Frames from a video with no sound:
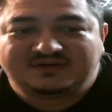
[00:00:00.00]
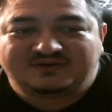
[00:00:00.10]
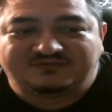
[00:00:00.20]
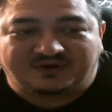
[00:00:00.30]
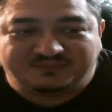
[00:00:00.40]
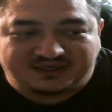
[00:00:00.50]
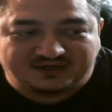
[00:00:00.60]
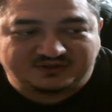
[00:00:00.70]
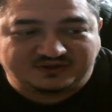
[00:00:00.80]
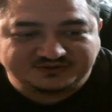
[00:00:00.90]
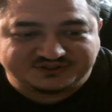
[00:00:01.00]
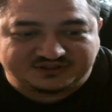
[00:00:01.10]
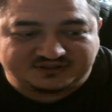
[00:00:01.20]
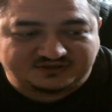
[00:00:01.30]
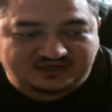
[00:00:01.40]
from the
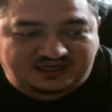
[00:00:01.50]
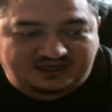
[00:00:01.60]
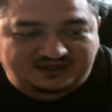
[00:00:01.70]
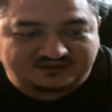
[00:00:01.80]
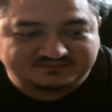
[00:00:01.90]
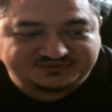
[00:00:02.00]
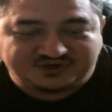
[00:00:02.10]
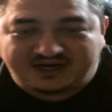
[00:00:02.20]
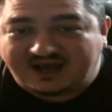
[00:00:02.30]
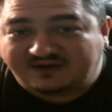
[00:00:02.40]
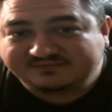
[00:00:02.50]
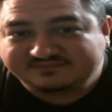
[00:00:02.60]
enclosure straight out.